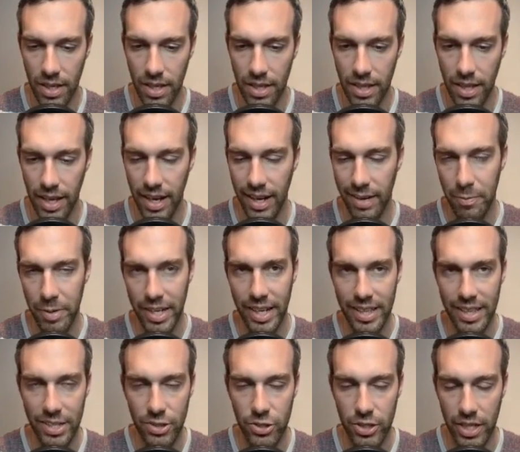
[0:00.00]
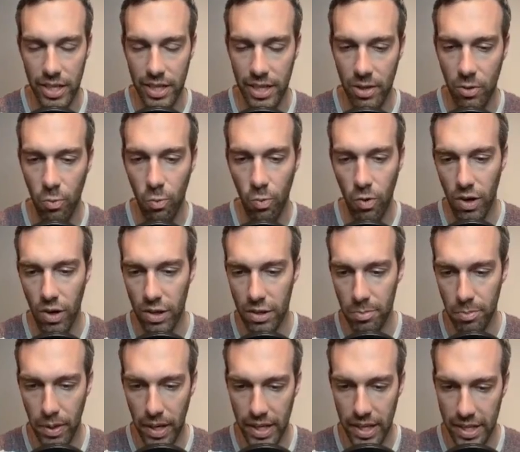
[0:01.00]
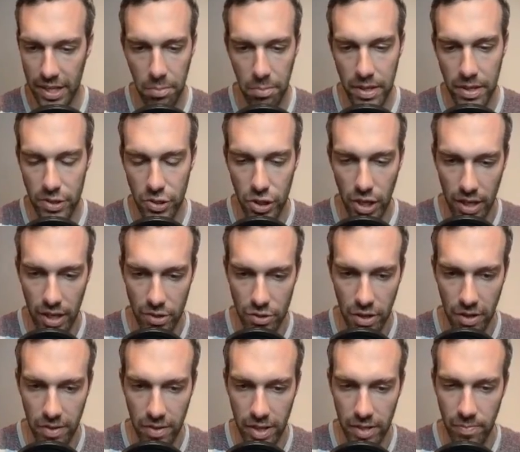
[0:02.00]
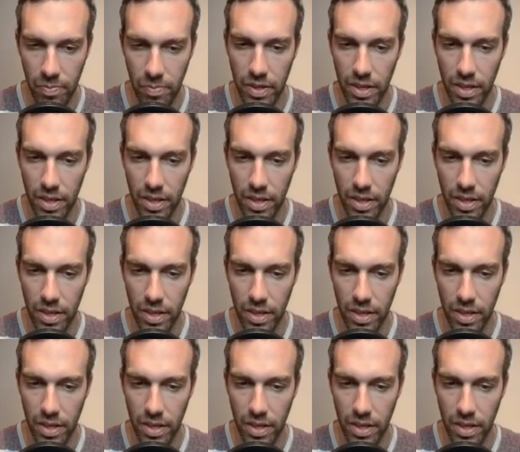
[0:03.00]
that, I mean, unless you're getting like walled by like a Pidgeot on Trevenant,